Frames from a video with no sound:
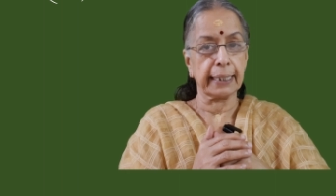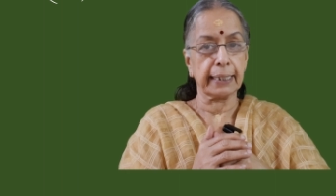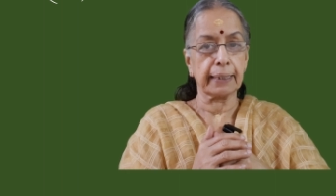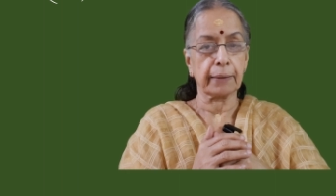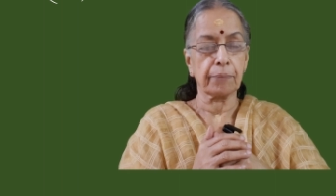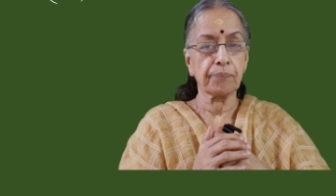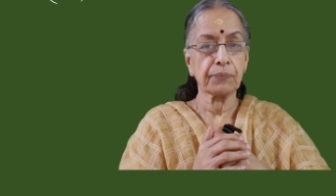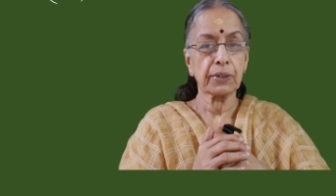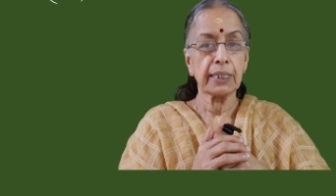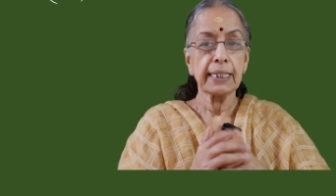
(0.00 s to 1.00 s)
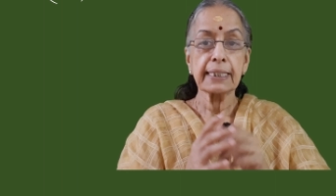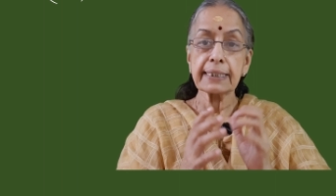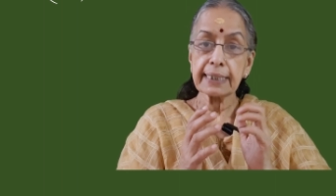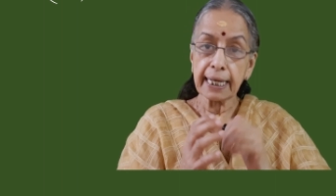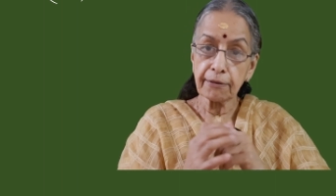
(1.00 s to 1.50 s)
diagram.
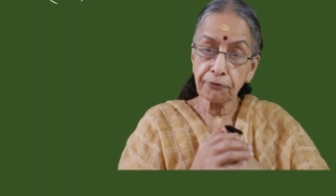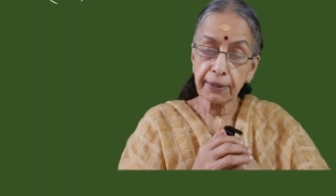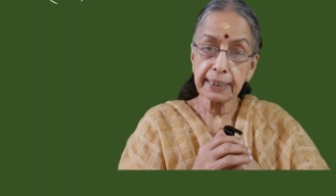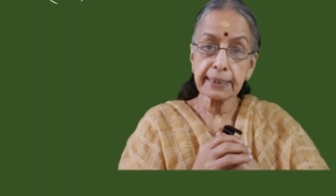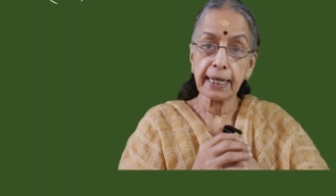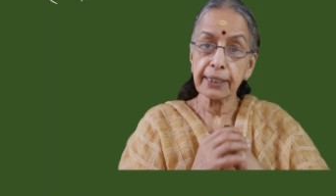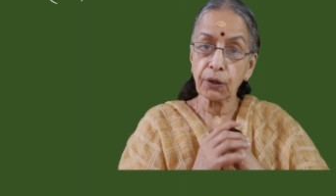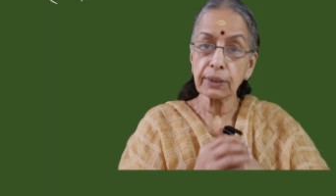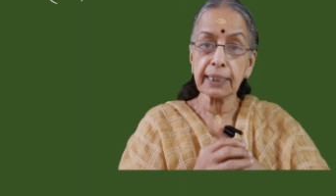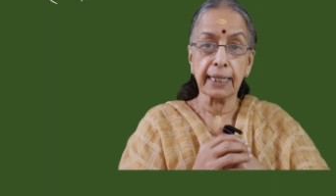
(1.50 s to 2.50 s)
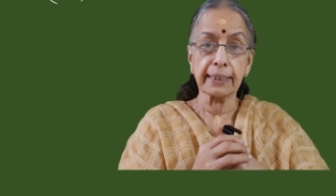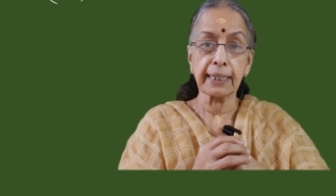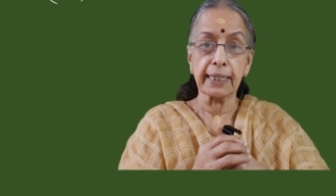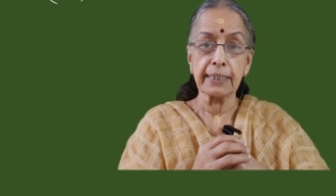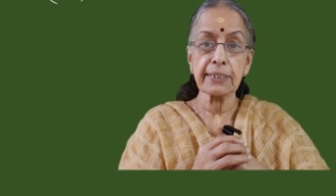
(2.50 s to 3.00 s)
Sulfate ion
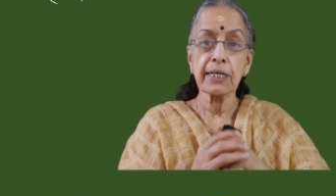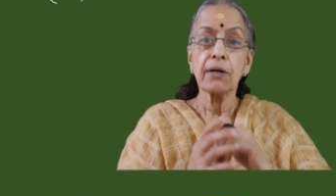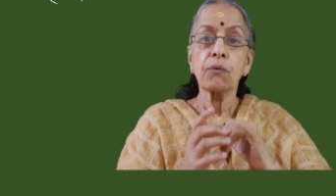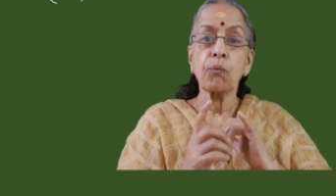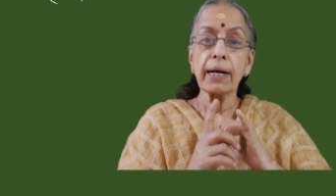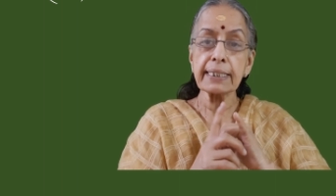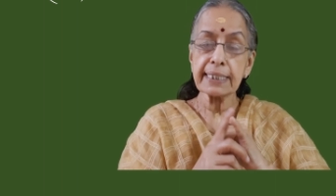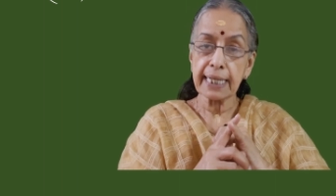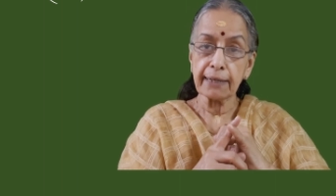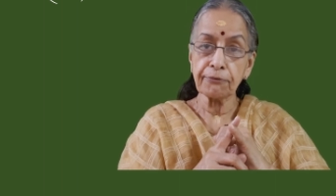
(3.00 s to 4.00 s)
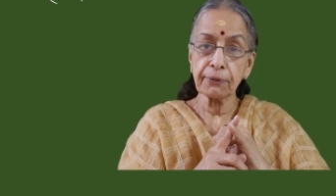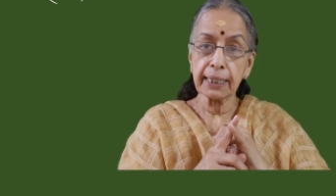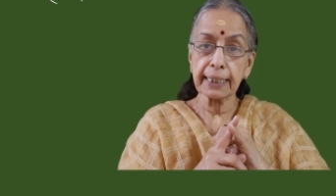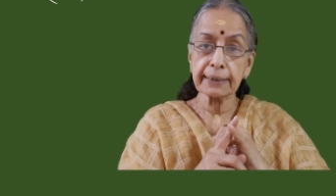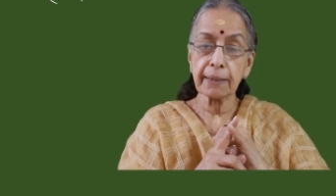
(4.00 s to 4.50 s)
contains one
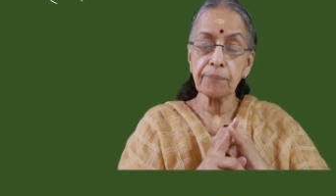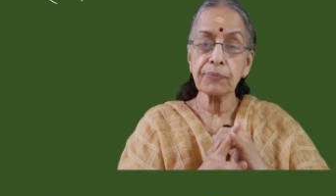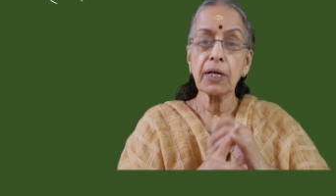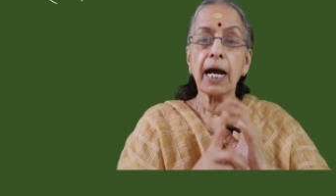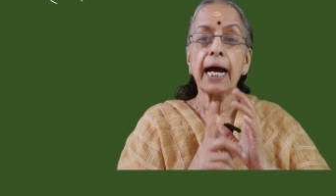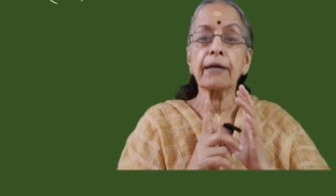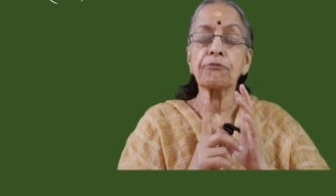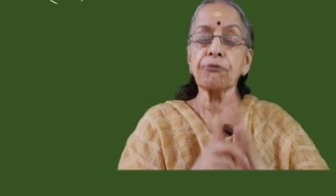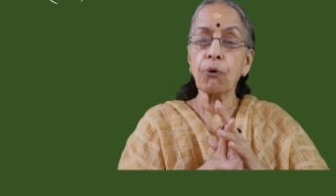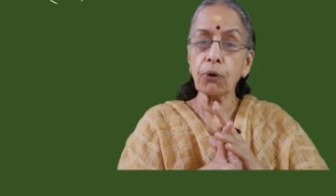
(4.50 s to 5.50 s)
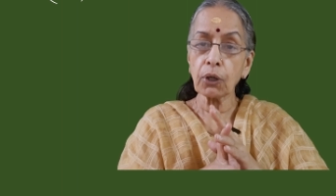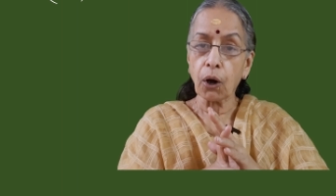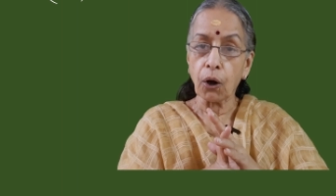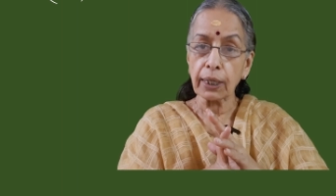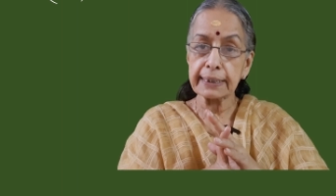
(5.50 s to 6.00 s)
sulfur atom and
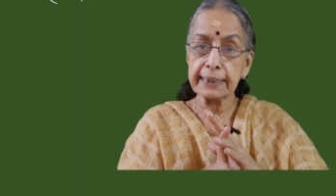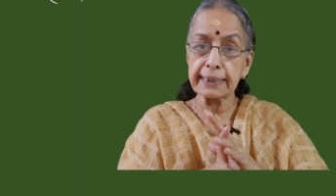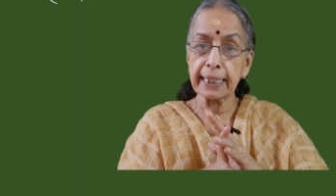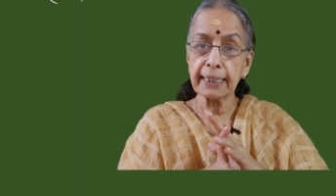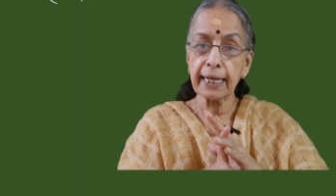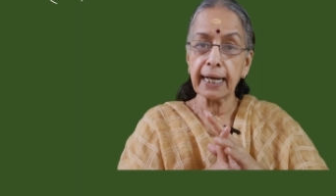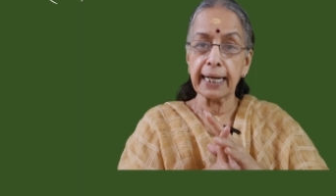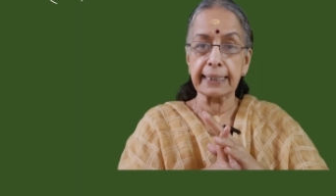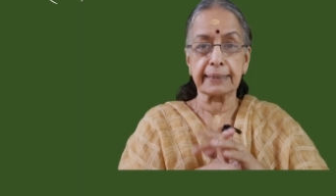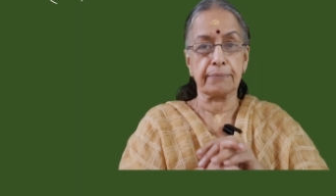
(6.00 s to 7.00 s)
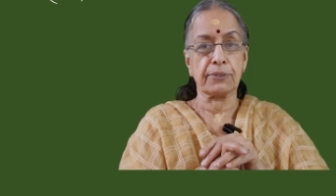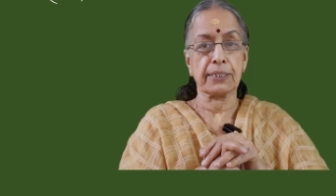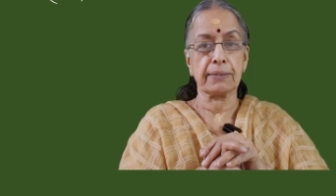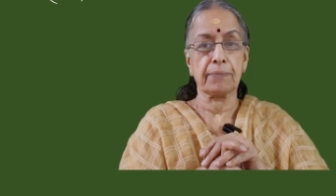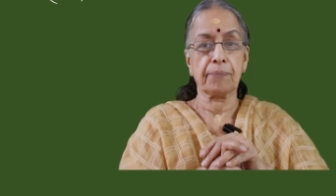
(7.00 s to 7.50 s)
four oxygen atoms
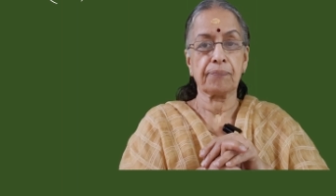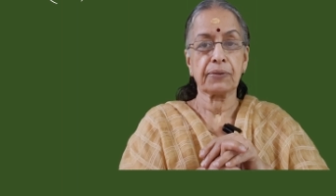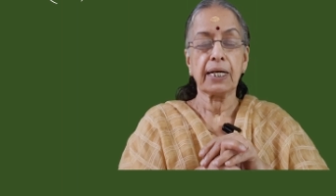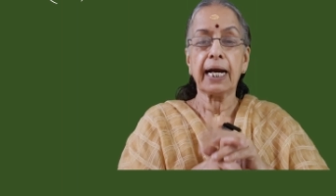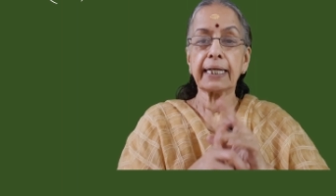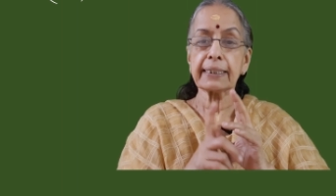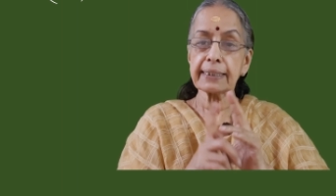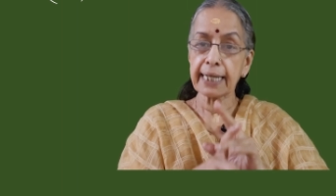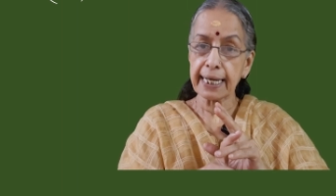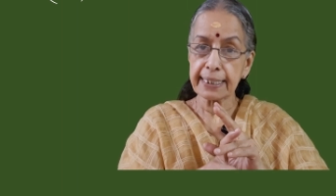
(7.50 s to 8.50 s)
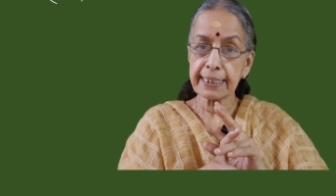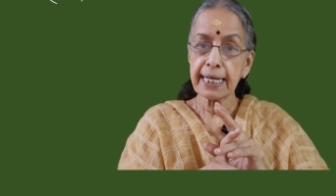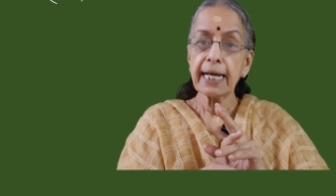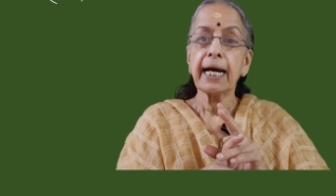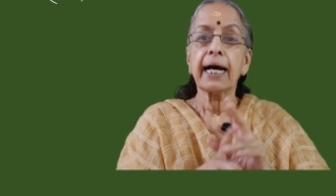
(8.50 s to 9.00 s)
and it has
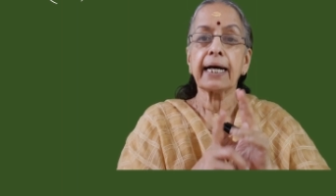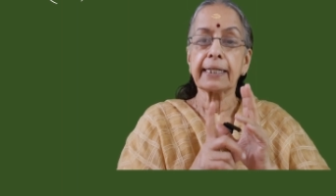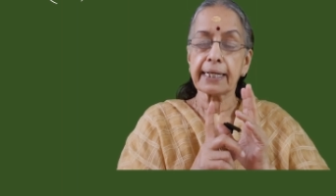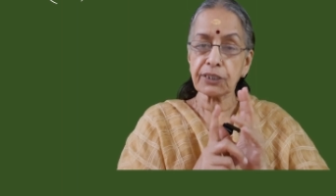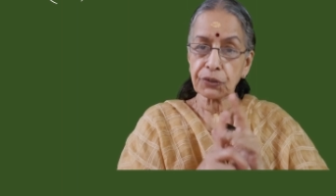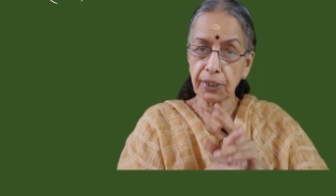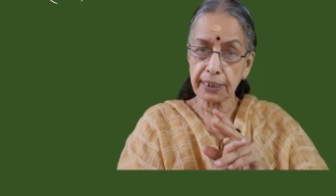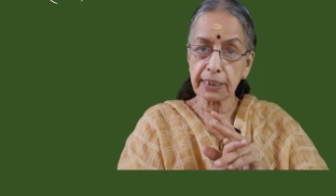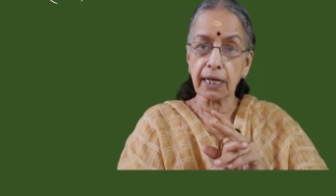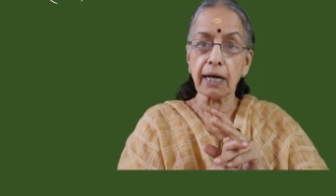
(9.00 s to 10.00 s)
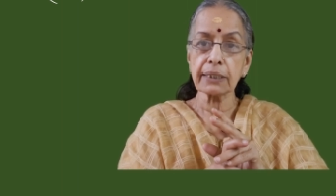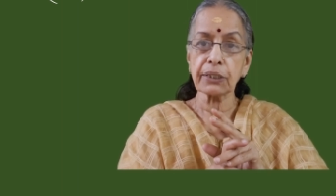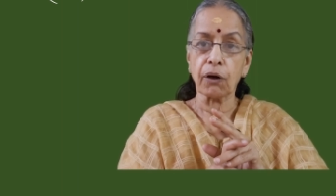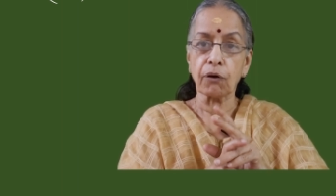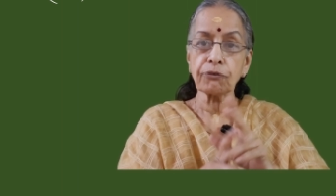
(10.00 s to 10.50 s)
an extra
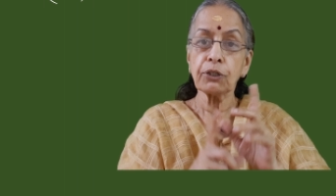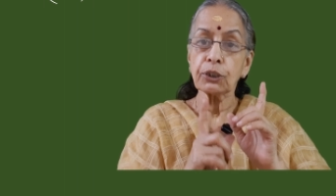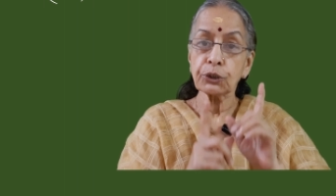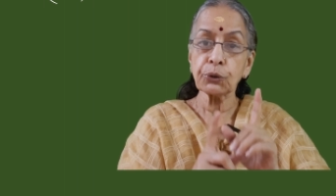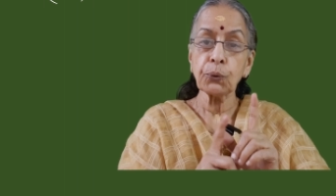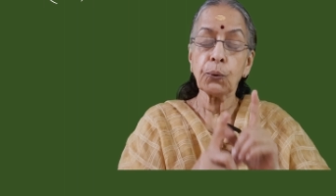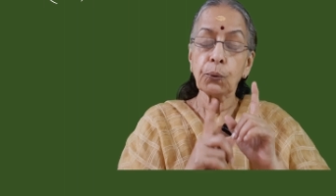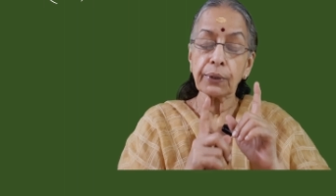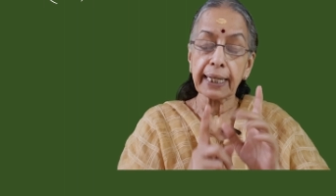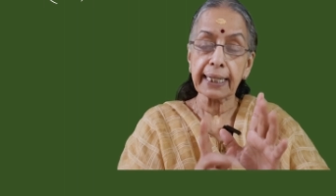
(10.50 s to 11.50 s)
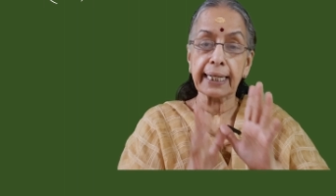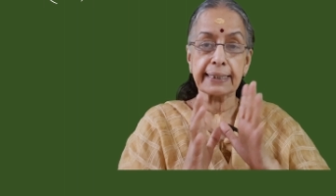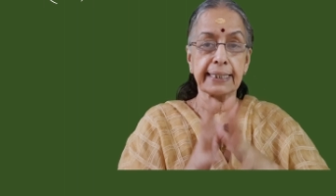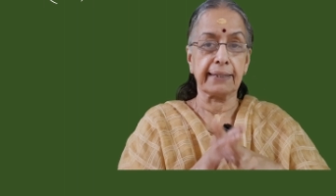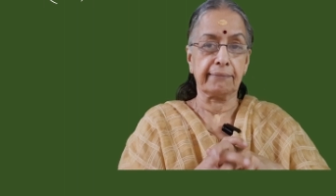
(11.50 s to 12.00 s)
charge of 2
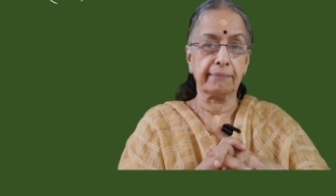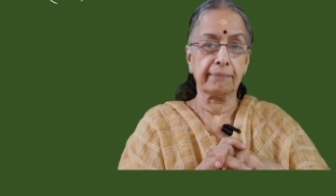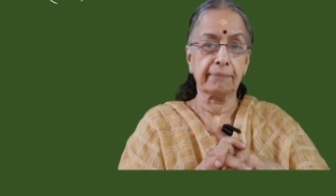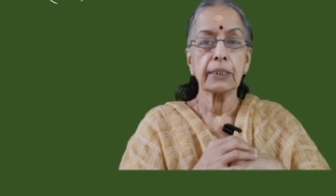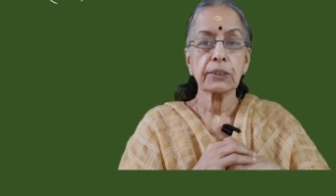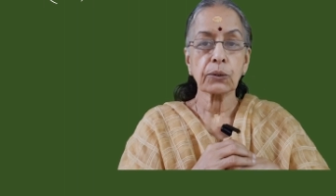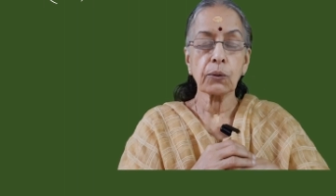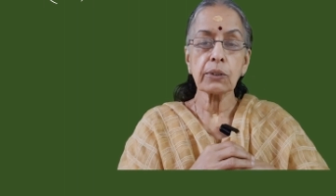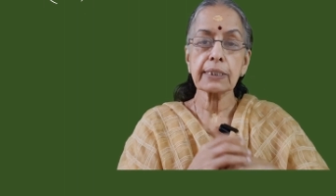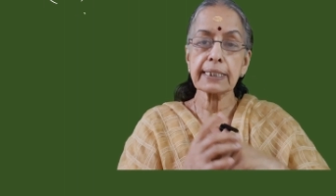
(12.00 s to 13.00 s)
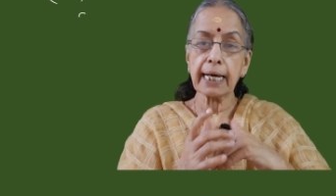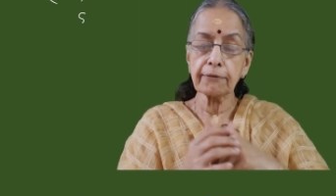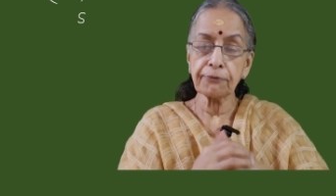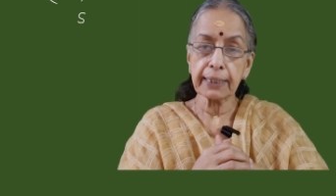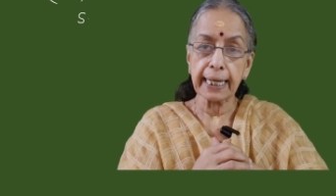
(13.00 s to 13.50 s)
negative. So,
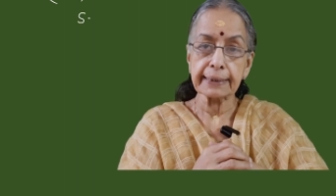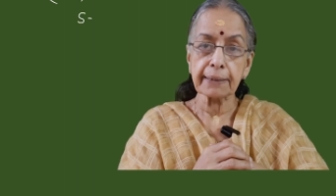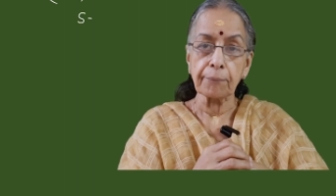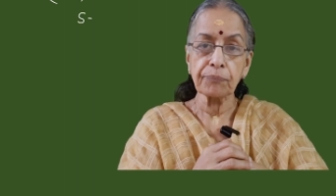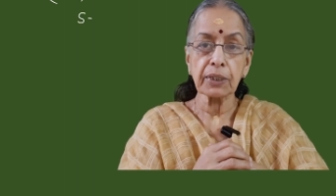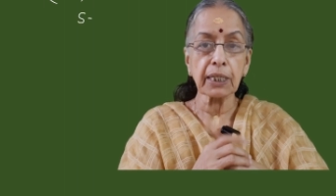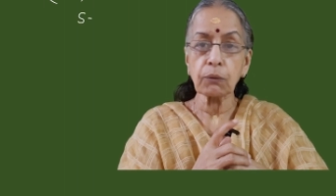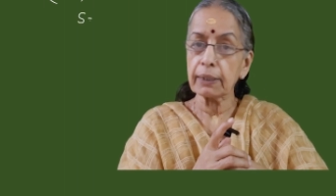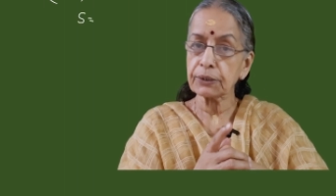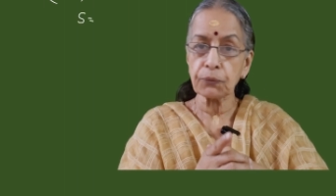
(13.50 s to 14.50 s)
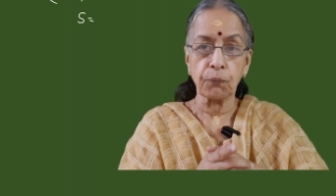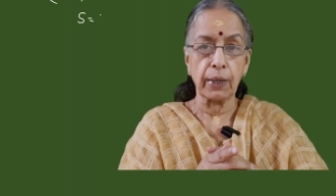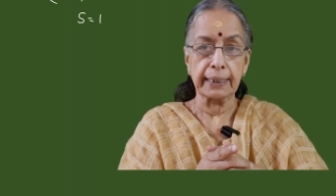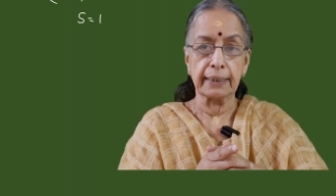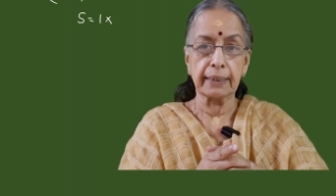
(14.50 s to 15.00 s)
sulfur atom equal to
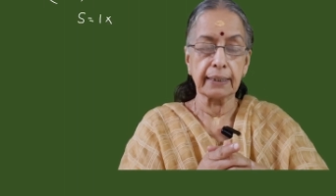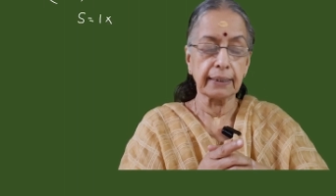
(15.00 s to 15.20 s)
1.